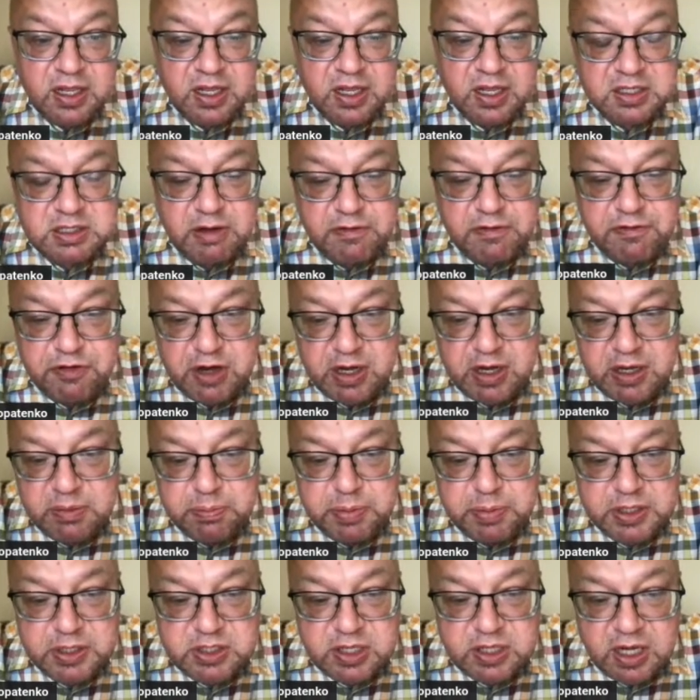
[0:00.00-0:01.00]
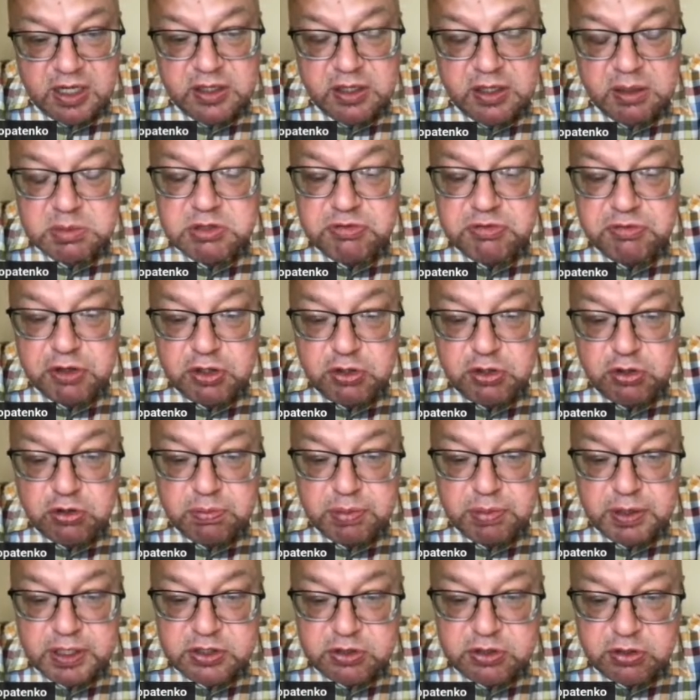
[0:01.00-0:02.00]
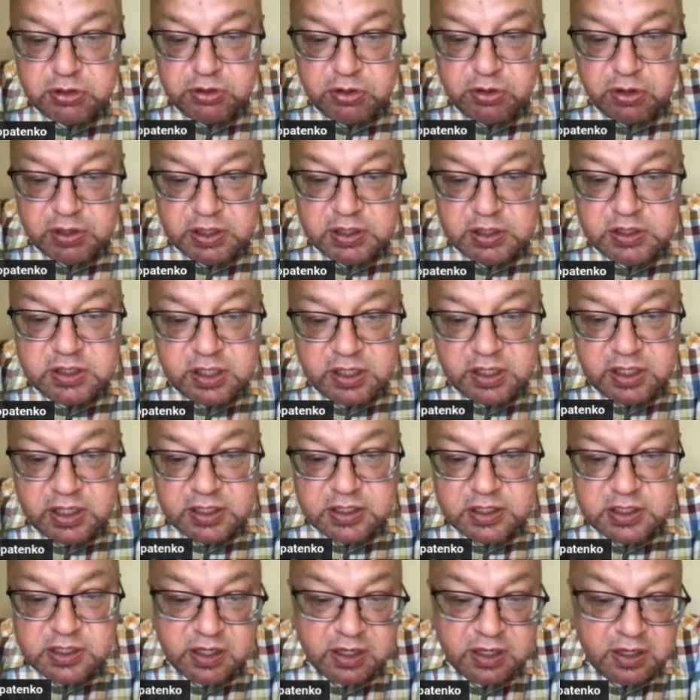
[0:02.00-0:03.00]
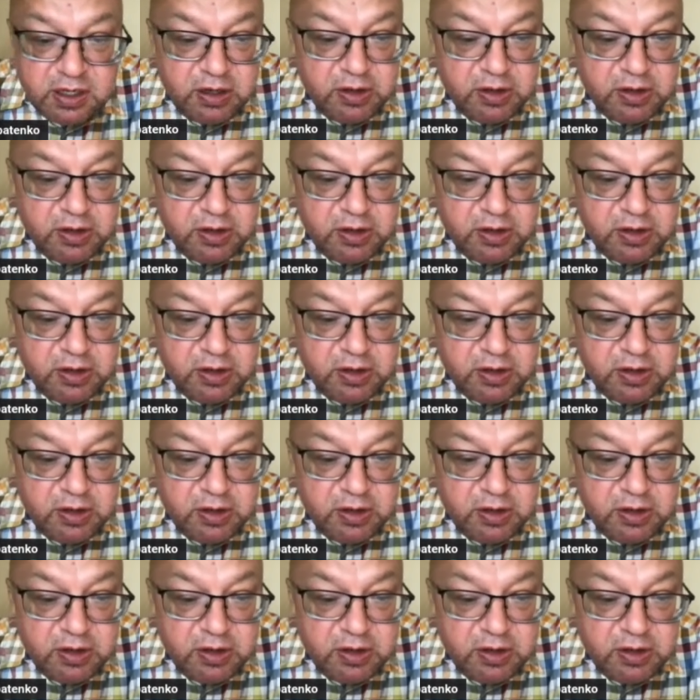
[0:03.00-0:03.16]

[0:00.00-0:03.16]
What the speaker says: They find best items for you based on your interest,